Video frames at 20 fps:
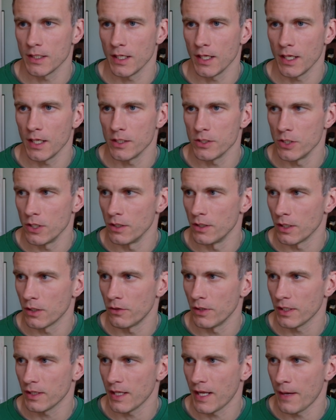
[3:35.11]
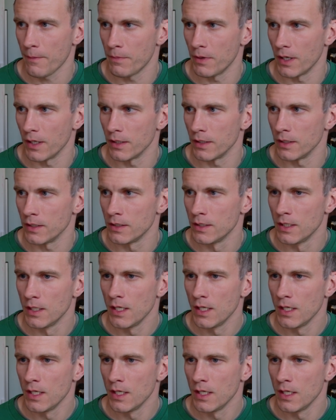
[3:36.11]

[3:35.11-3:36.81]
and you're going to click that button.